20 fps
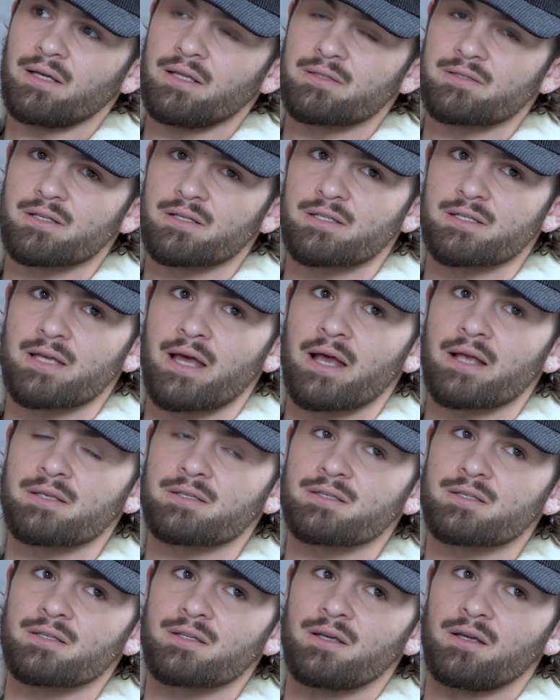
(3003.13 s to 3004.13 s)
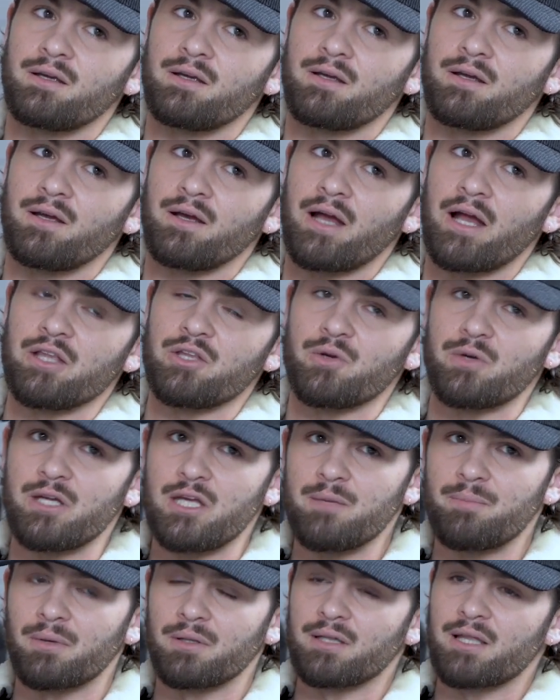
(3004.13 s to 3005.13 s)
in success and you
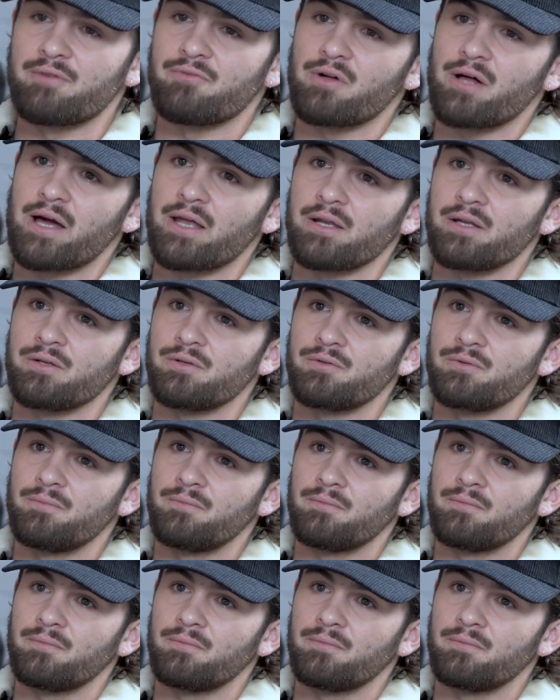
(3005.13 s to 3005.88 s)
keep a level-headed